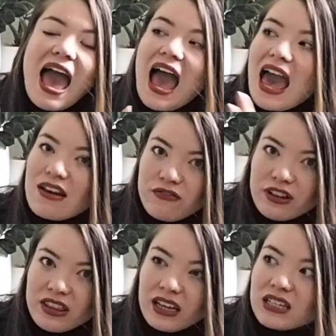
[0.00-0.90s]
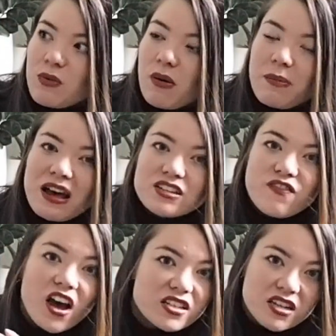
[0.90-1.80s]
everything. It's probably about as
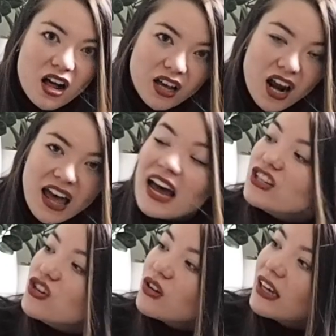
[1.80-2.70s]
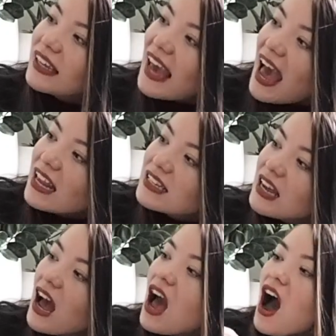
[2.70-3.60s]
versatile colour as you can get.
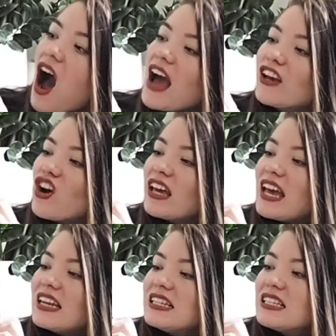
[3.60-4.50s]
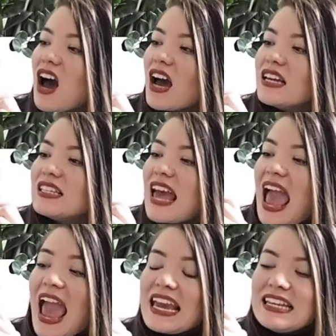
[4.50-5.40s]
I got it in a size
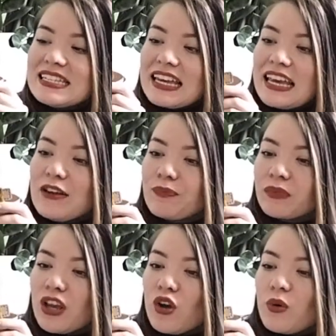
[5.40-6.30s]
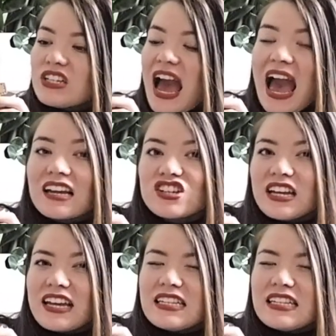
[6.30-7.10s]
80, which actually